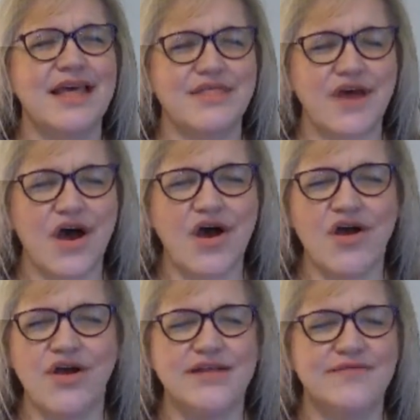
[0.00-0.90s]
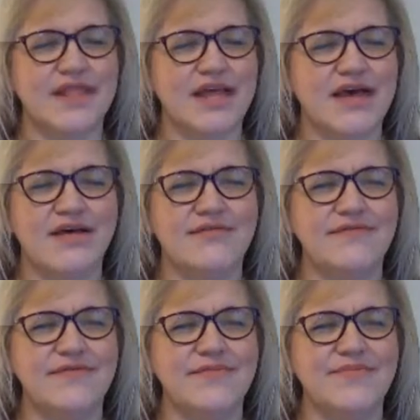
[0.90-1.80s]
In the heart of
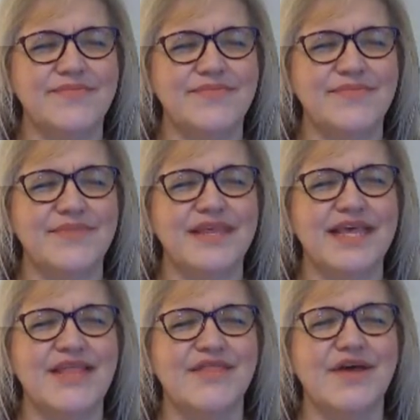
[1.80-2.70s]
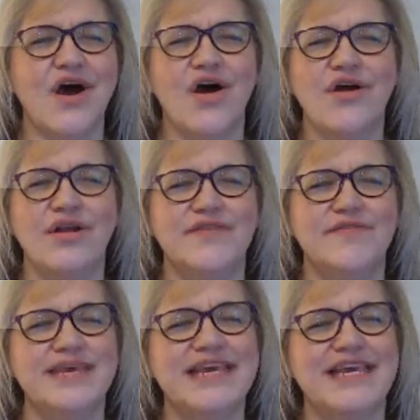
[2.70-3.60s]
love, in the heart
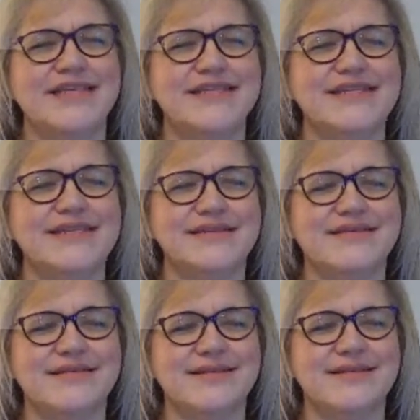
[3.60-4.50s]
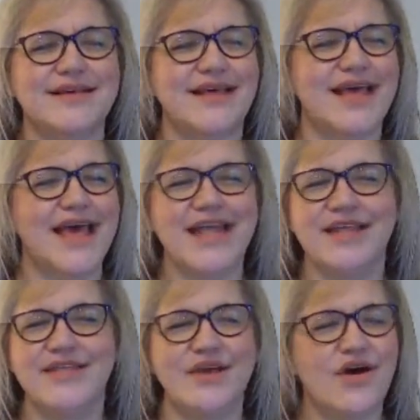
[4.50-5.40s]
of peace, and
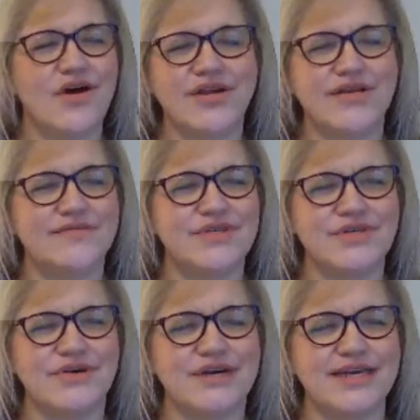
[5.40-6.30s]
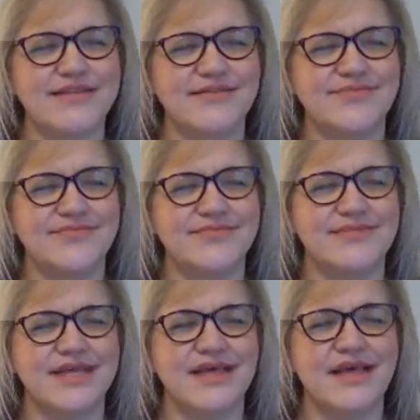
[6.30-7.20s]
in the heart of joy.
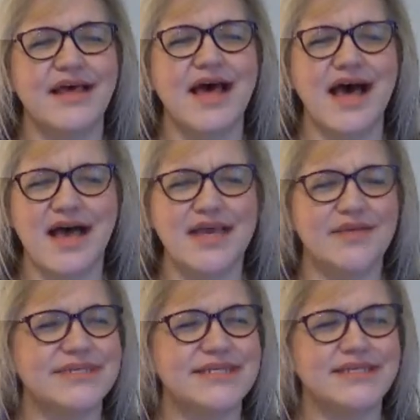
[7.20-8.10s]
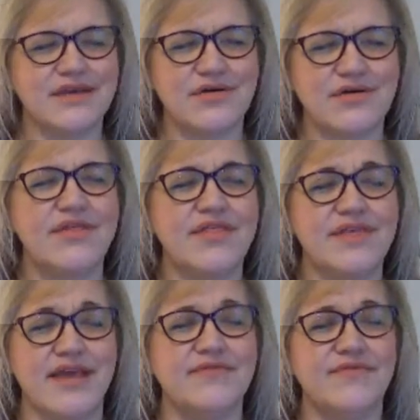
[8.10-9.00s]
I am so
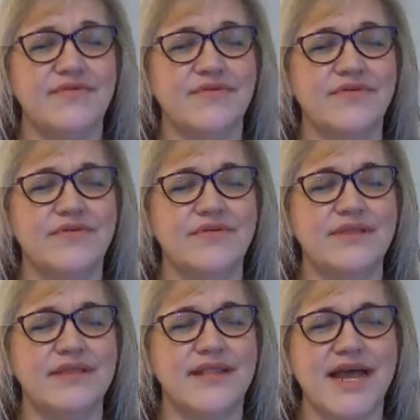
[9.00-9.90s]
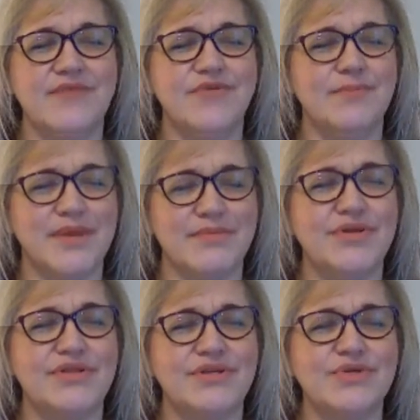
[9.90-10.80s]
thankful that I remember
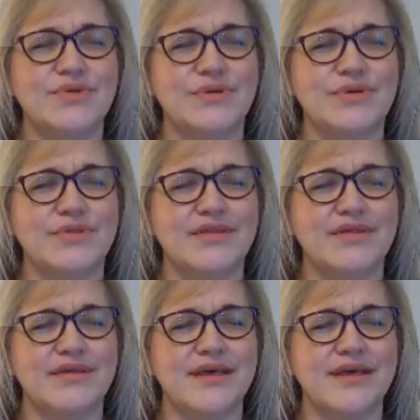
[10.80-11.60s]
the truth